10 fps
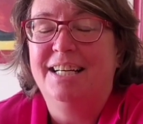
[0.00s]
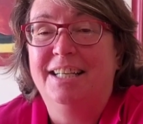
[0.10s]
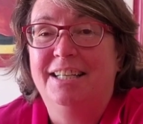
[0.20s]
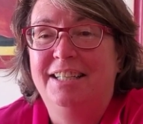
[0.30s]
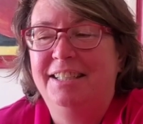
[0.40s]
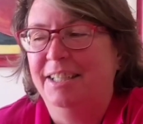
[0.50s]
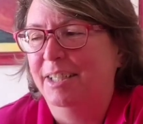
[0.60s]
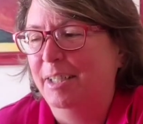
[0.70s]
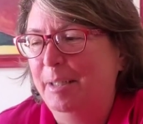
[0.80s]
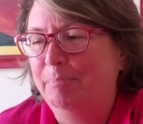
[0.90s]
Hi,
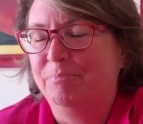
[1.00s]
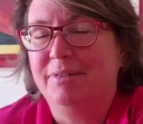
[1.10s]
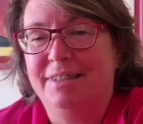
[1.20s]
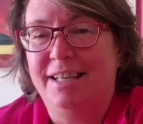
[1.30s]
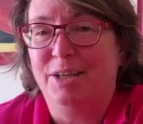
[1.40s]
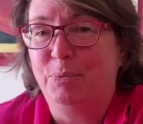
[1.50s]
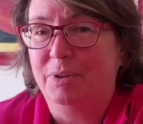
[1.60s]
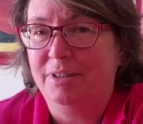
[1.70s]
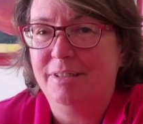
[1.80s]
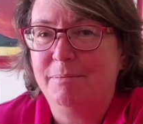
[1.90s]
I'm Dana
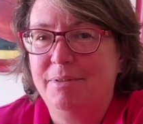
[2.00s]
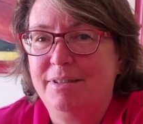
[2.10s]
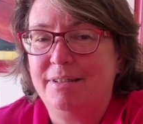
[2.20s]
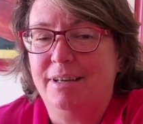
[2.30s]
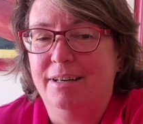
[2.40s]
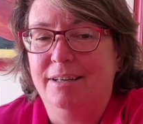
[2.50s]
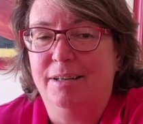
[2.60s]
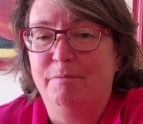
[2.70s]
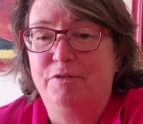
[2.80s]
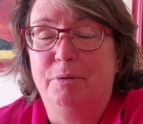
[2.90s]
Williams.
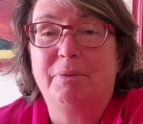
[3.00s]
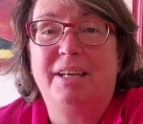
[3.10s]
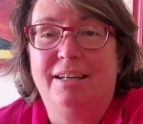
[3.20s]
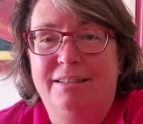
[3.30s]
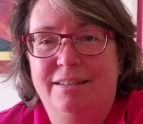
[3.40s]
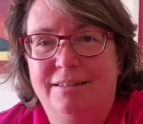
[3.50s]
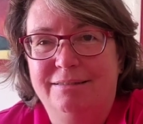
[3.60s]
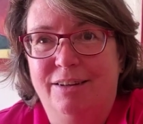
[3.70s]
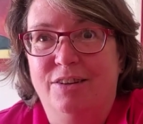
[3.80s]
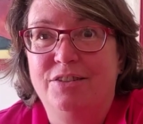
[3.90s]
I'm from Canada,
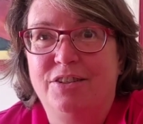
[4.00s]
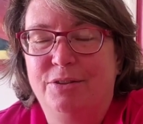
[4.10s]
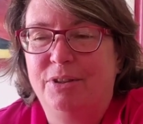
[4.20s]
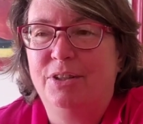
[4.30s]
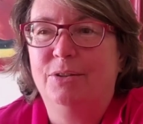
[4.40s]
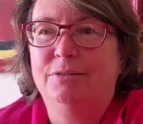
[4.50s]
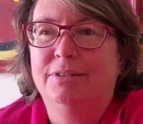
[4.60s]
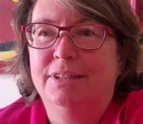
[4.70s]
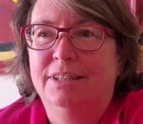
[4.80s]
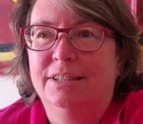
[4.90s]
Ontario.
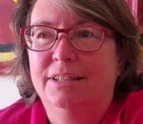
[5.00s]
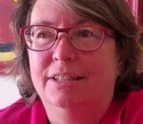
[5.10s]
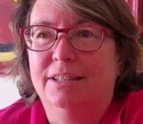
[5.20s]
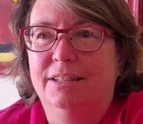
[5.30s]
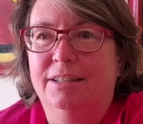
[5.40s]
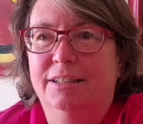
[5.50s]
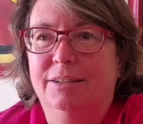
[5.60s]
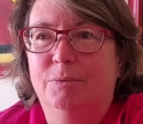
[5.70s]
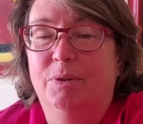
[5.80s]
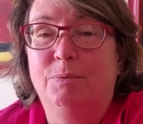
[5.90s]

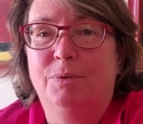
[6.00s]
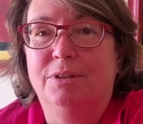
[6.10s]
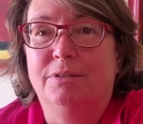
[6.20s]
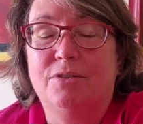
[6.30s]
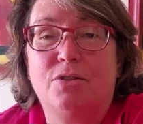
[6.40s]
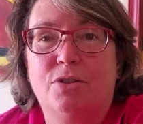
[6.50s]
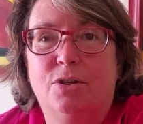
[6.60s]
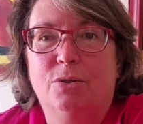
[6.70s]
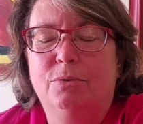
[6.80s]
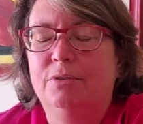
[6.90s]
One word,
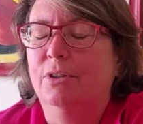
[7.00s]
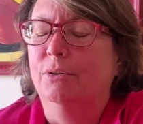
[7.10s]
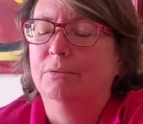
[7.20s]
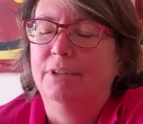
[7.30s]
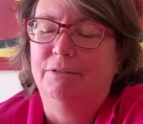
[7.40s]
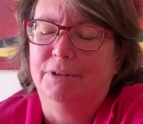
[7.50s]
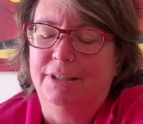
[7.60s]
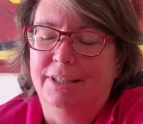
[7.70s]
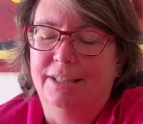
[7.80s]
snow? No, not really.